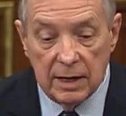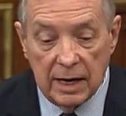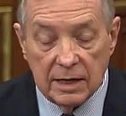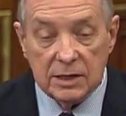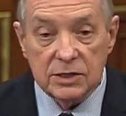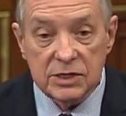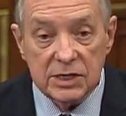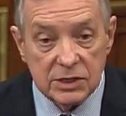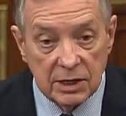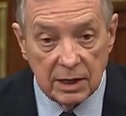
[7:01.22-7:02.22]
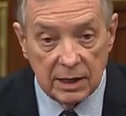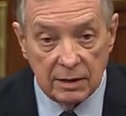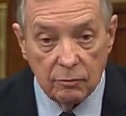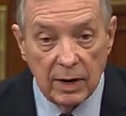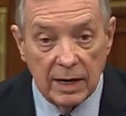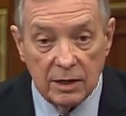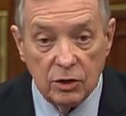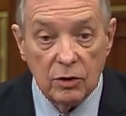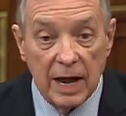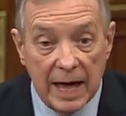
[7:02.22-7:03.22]
and consistently rated
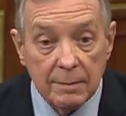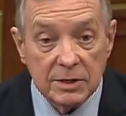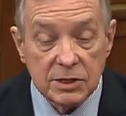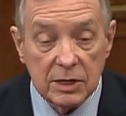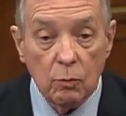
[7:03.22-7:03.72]
unanimously